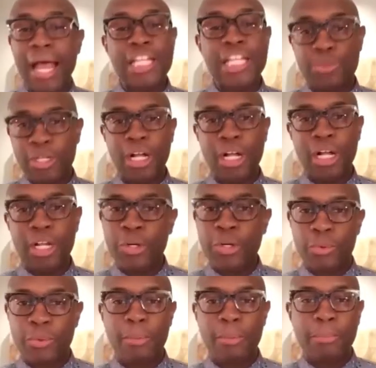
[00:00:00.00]
as we all
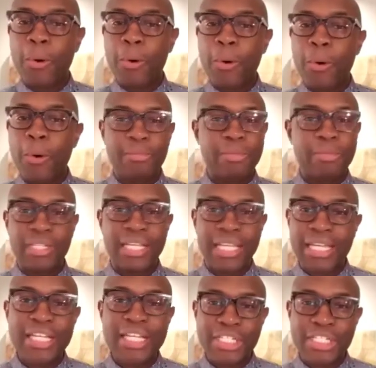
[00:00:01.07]
know, most
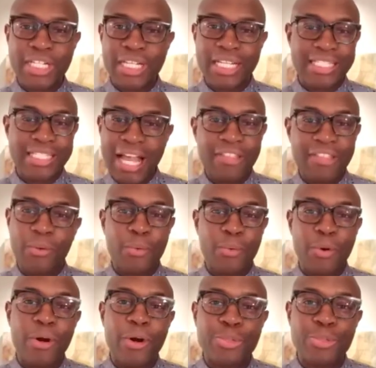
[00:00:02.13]
communication is not the
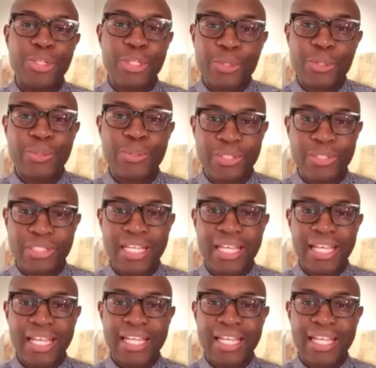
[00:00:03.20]
words we use.